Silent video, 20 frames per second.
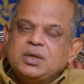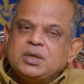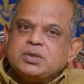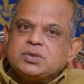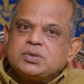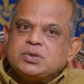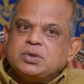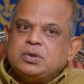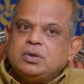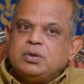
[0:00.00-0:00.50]

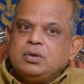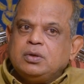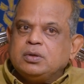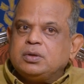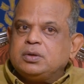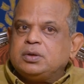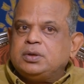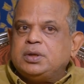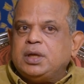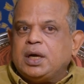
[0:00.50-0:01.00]
So
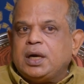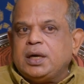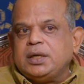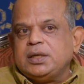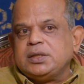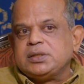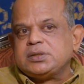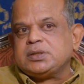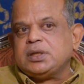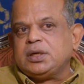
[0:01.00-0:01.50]
that
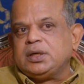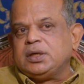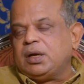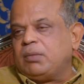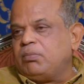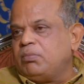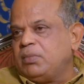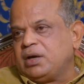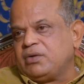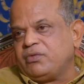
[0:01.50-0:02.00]
is the
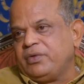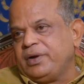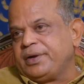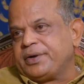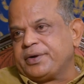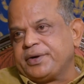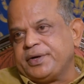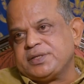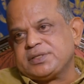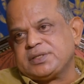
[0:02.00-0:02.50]
number one
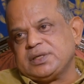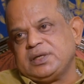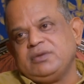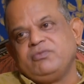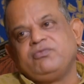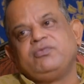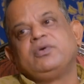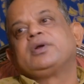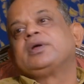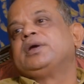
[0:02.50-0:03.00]
reason
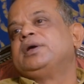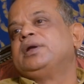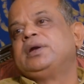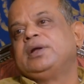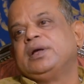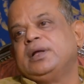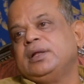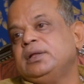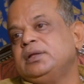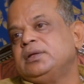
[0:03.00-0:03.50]
for ill
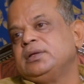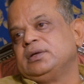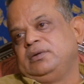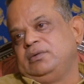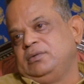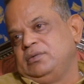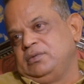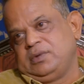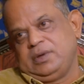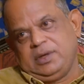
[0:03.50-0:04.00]
health,
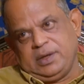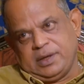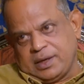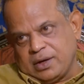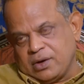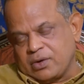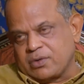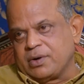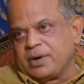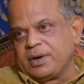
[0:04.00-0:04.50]

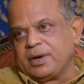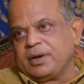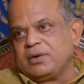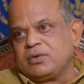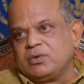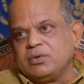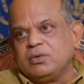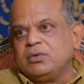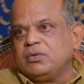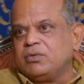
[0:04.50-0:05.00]
according
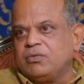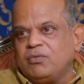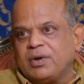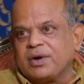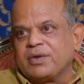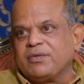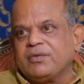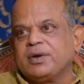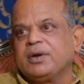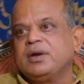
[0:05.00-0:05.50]
to
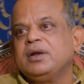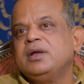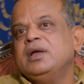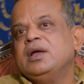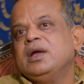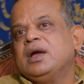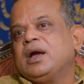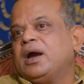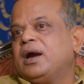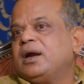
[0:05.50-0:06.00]
whatever.
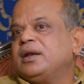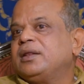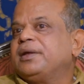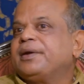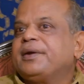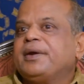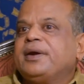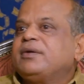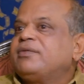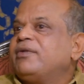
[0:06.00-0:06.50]
And
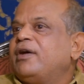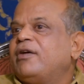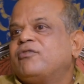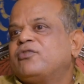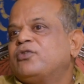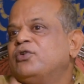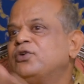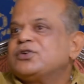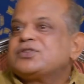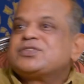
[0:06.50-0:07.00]
there are, of
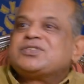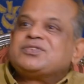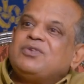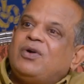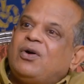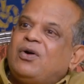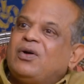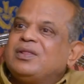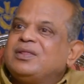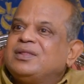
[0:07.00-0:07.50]
course,
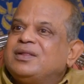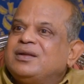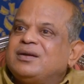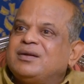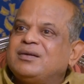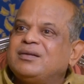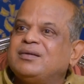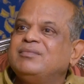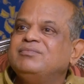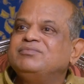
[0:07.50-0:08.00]
all
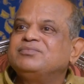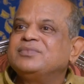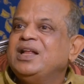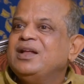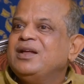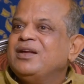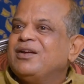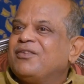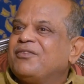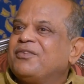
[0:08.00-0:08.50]
the
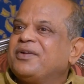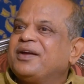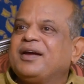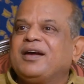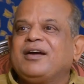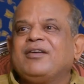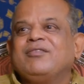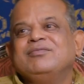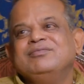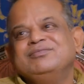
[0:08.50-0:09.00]
we
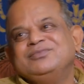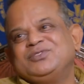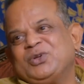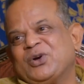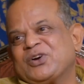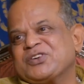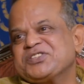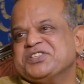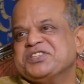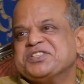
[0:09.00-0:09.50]
have
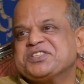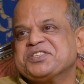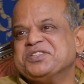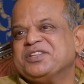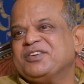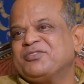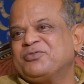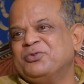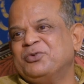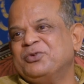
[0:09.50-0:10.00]
toxins in
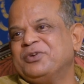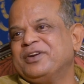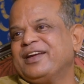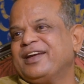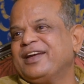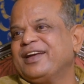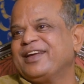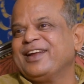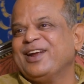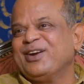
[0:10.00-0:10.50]
the food,
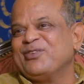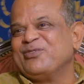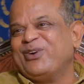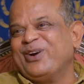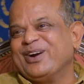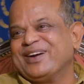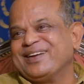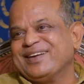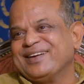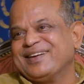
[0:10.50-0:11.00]
air, and
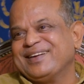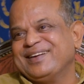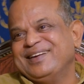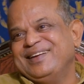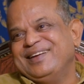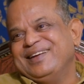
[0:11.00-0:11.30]
water.